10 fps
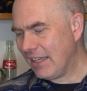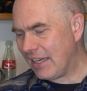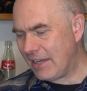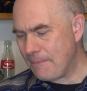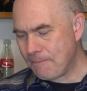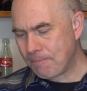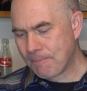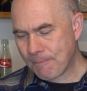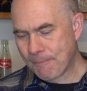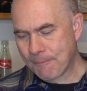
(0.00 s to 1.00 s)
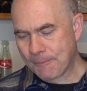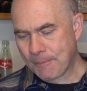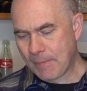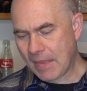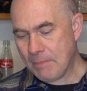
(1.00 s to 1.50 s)

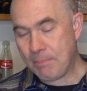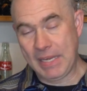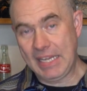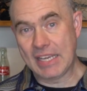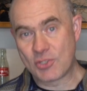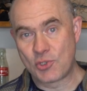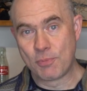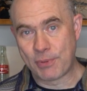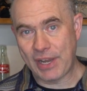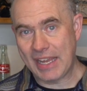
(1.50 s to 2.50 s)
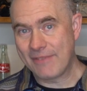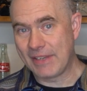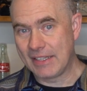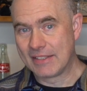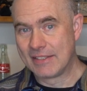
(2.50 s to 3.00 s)
But yeah, Super
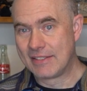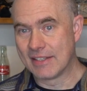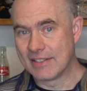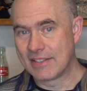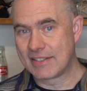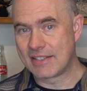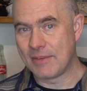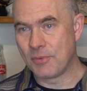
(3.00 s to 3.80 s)
Heavy does,